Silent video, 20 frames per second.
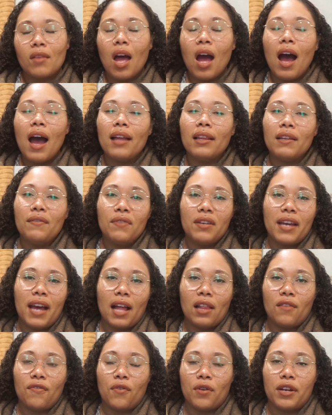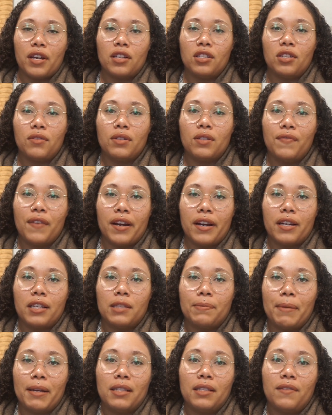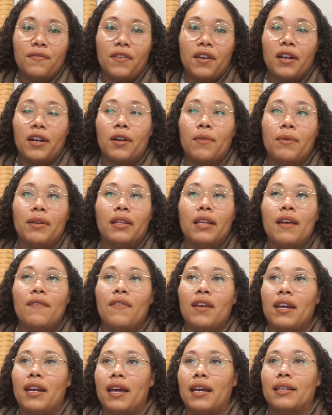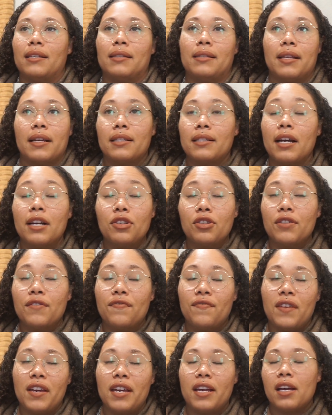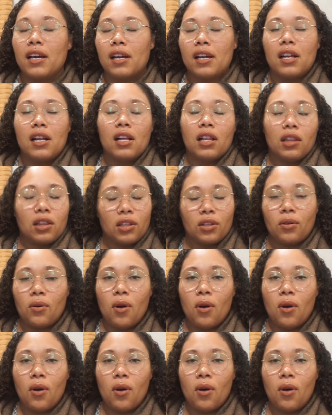I live in California, so it's very expensive here. We live in a 600 feet little